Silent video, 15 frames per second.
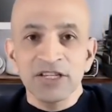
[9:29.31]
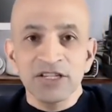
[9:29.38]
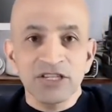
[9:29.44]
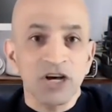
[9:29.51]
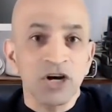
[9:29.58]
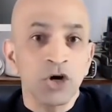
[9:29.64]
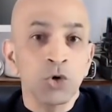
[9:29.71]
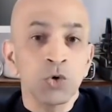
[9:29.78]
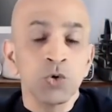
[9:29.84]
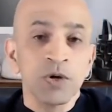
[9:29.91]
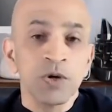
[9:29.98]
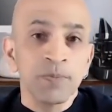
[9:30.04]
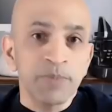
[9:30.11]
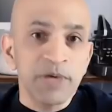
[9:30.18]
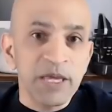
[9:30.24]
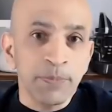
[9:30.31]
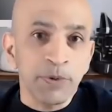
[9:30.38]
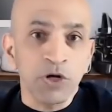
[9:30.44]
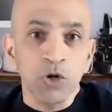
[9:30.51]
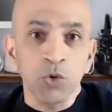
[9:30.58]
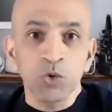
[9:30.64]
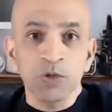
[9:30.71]
So
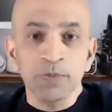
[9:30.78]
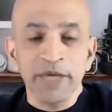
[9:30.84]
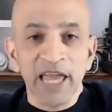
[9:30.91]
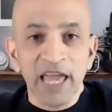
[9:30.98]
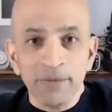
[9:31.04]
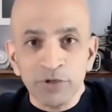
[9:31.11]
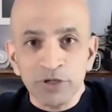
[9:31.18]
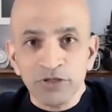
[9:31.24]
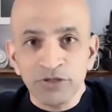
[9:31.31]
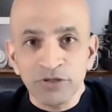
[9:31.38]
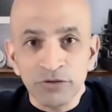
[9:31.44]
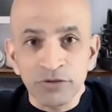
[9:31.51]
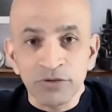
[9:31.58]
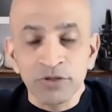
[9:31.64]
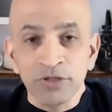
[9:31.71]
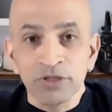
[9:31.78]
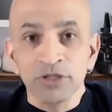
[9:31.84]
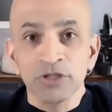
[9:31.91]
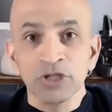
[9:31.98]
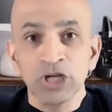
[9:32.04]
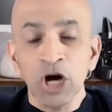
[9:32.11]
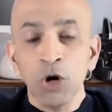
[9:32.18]
people will be able to
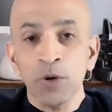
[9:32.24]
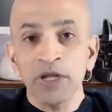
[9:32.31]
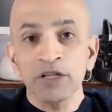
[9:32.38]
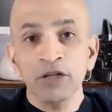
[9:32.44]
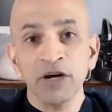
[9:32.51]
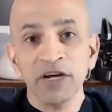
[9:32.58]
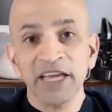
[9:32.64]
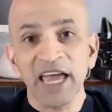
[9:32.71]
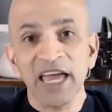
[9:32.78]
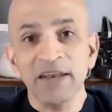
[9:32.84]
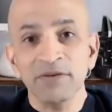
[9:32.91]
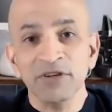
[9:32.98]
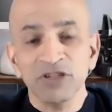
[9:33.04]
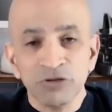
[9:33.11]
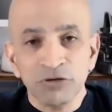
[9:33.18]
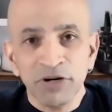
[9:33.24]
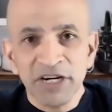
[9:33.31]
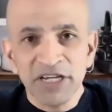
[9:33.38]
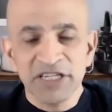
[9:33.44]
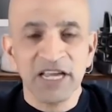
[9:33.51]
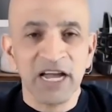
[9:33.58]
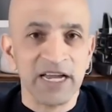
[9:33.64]
go and look and
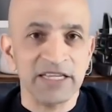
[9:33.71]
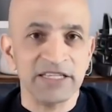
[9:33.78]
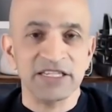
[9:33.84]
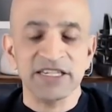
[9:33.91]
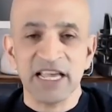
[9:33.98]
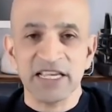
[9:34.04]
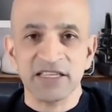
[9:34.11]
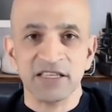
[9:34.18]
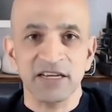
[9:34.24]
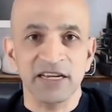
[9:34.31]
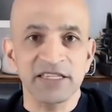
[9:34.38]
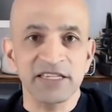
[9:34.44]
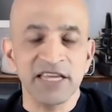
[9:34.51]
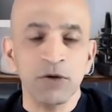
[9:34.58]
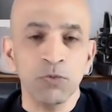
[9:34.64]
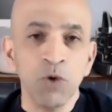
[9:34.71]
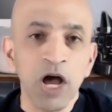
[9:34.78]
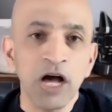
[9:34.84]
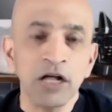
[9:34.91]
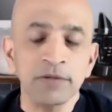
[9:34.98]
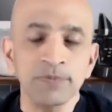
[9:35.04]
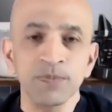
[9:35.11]
criticize a Tesla and say,
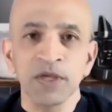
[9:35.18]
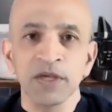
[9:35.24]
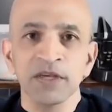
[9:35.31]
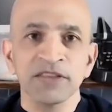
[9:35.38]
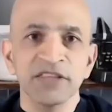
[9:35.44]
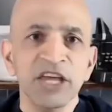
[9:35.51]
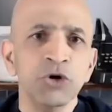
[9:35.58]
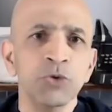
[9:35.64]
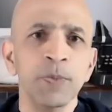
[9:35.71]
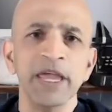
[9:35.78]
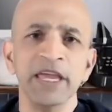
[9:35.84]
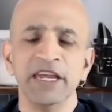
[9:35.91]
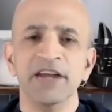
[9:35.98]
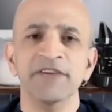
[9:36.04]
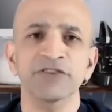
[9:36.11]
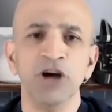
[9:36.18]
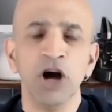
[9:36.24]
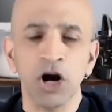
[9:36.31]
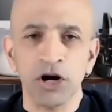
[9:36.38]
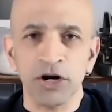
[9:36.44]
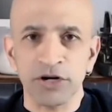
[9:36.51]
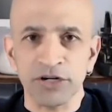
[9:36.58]
well, they don't make enough
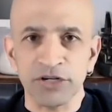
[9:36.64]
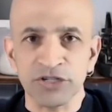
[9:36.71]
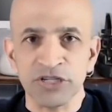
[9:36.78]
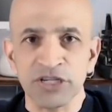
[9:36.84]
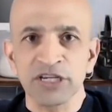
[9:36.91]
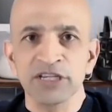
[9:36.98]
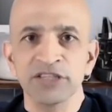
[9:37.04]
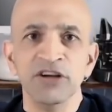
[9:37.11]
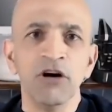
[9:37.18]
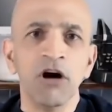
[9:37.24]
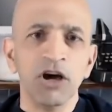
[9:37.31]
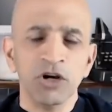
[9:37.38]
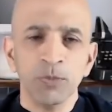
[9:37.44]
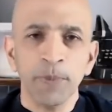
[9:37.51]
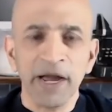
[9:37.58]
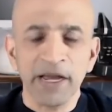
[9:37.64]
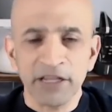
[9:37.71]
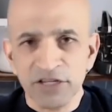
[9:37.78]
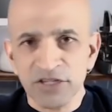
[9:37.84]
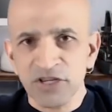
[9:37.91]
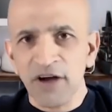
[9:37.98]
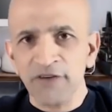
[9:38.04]
cars. Their
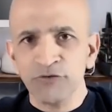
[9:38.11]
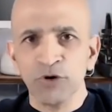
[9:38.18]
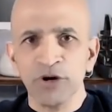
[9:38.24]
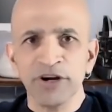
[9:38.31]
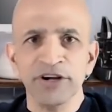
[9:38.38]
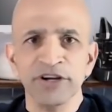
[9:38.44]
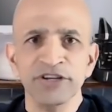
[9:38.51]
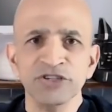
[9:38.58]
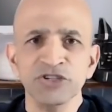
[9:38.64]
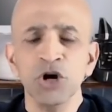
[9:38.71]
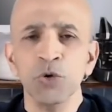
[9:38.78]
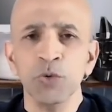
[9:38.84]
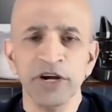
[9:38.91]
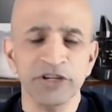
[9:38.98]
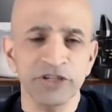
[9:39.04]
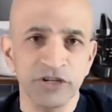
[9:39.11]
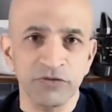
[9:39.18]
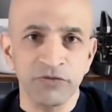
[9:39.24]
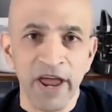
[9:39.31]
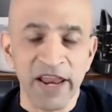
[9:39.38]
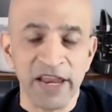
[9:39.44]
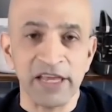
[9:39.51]
autopilot software is nowhere
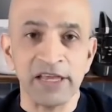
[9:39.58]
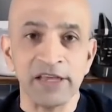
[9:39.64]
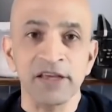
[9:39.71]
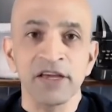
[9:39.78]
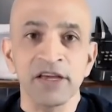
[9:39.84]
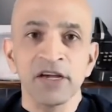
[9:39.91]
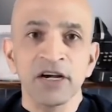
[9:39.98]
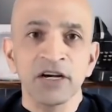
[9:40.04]
near ready.